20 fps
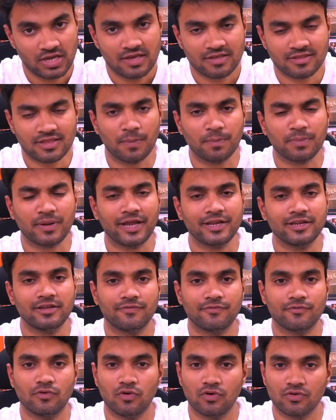some kind
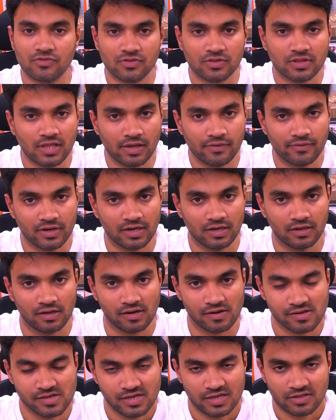of course they will learn.